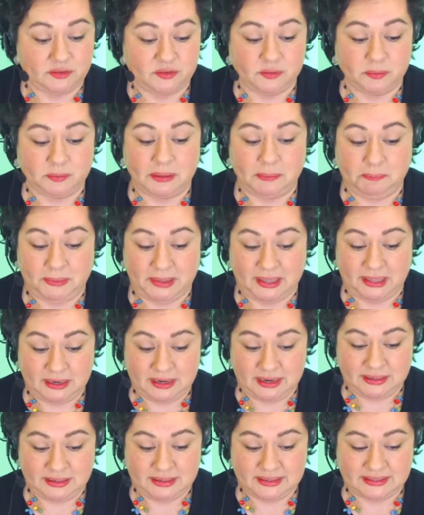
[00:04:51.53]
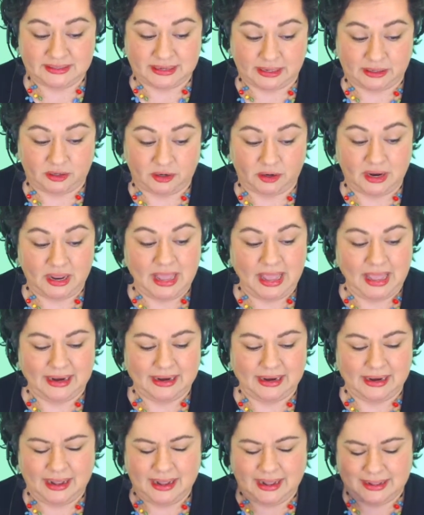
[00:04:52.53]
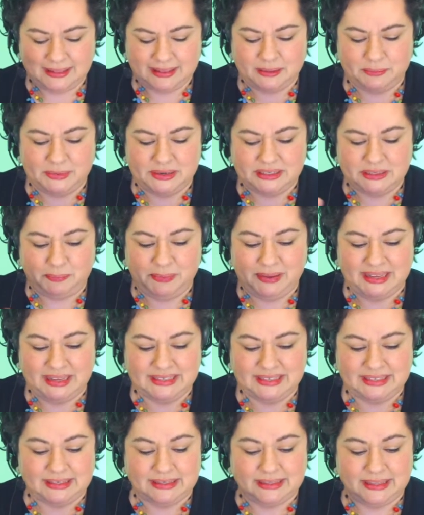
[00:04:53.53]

from the bin in the cellar and cut them into pieces,